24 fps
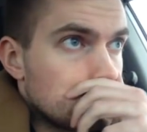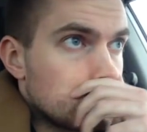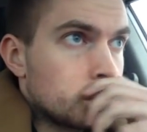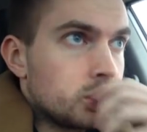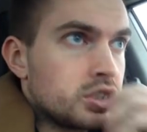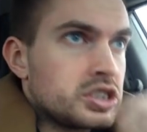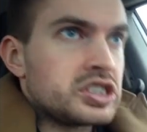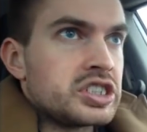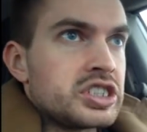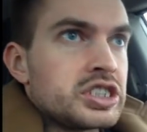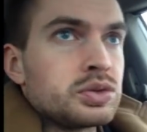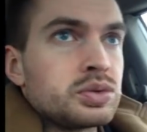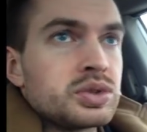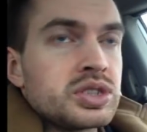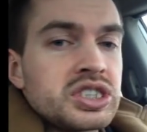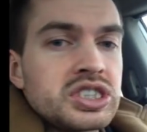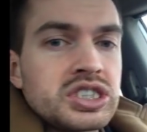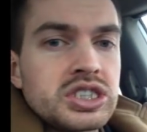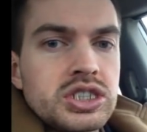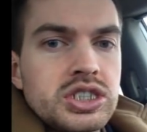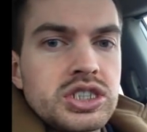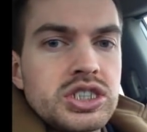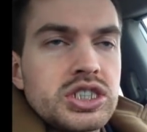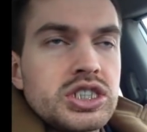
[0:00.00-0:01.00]
So I just went to
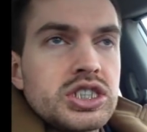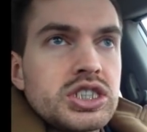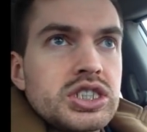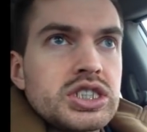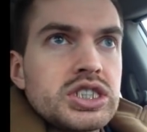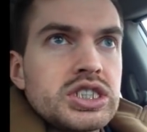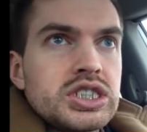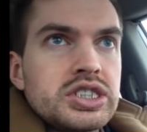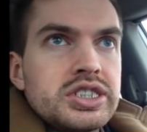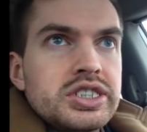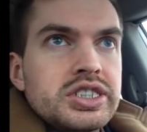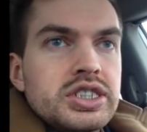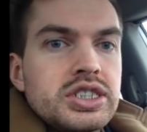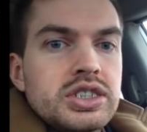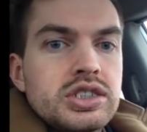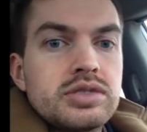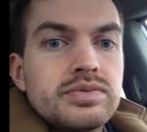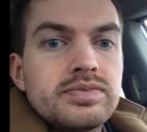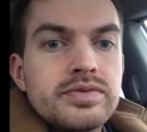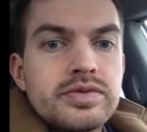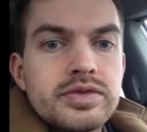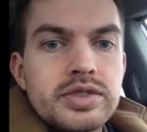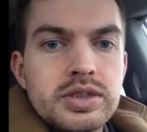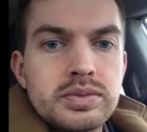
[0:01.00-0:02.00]
the doctor's
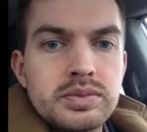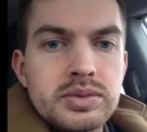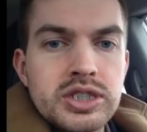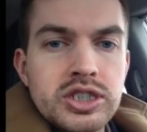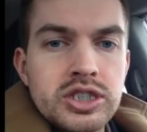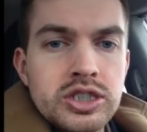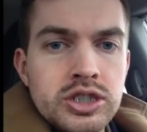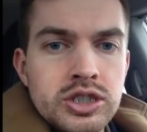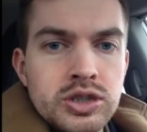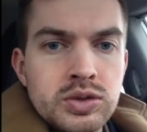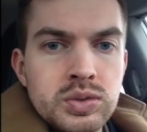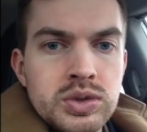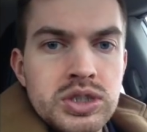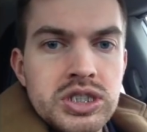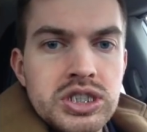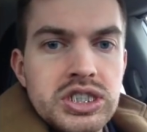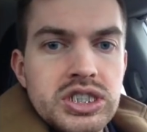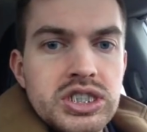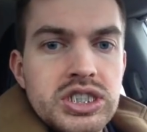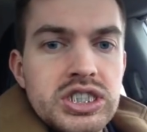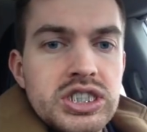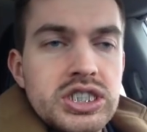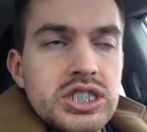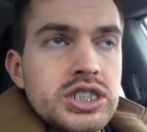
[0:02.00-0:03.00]
for my 2 week
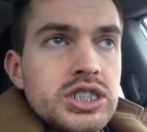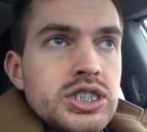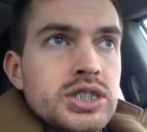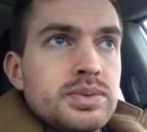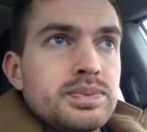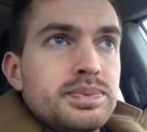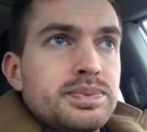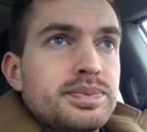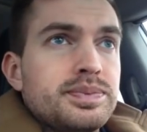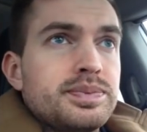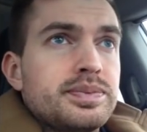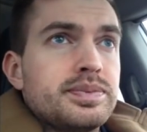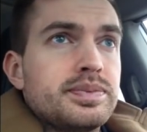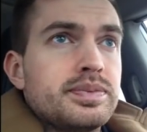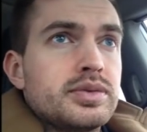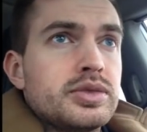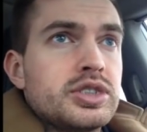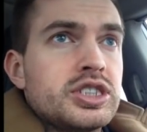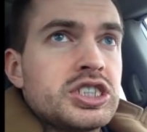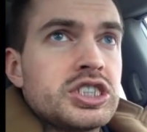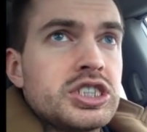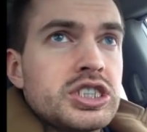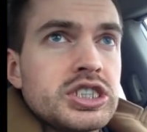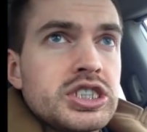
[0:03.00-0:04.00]
checkup.
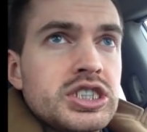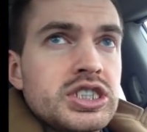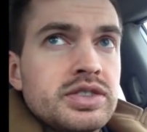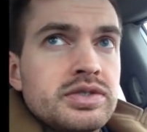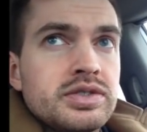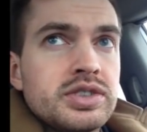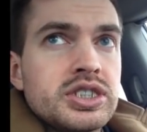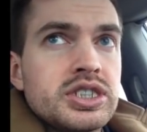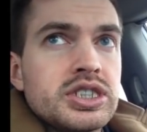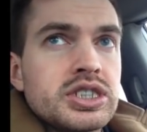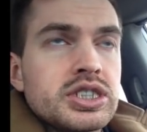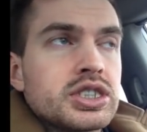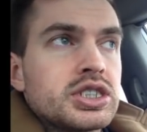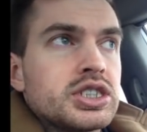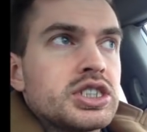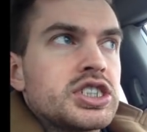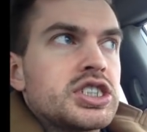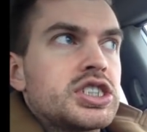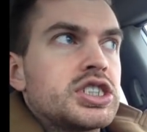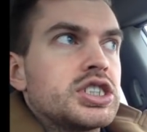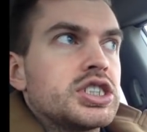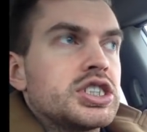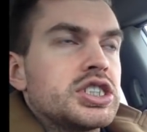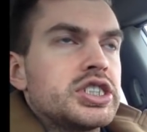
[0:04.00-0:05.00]
Said everything
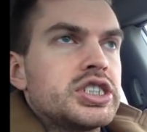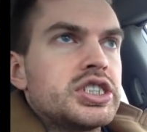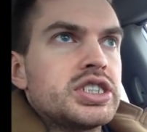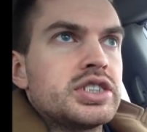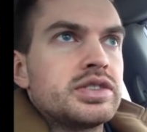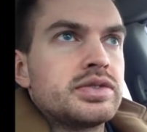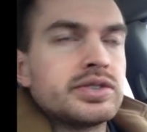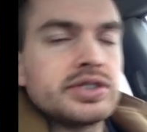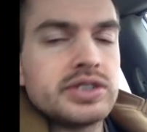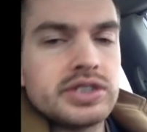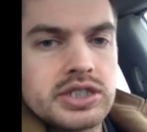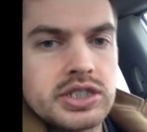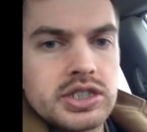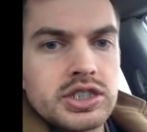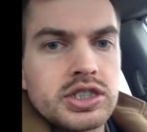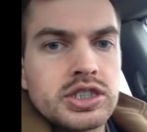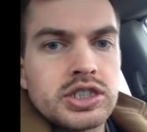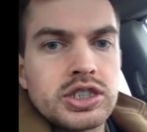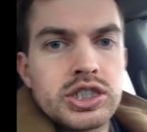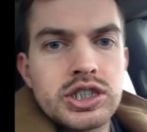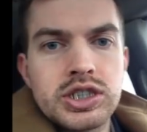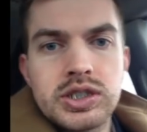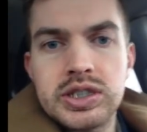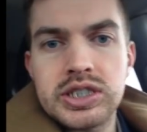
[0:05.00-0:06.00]
looked good, everything's
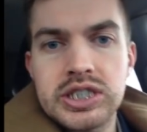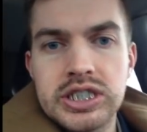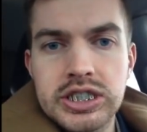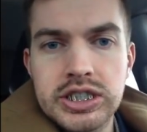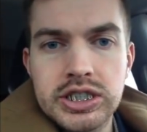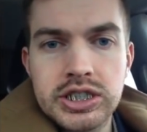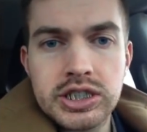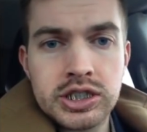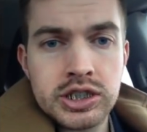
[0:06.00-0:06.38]
on track.